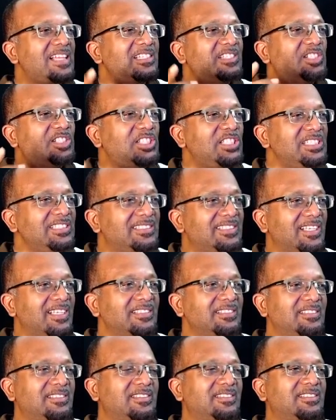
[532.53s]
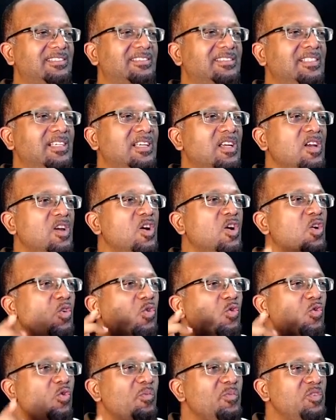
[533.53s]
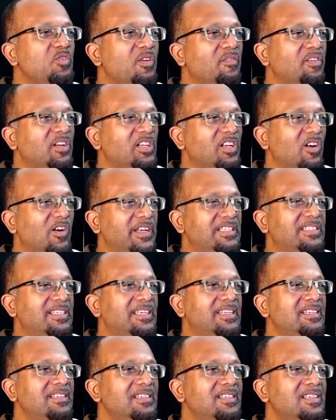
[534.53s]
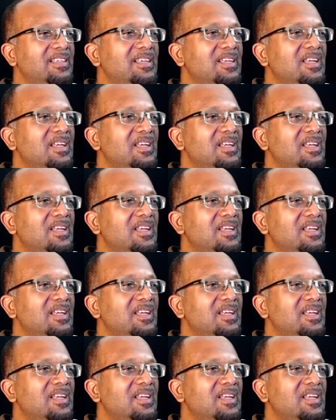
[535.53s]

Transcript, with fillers: Jesus, whom you have anointed,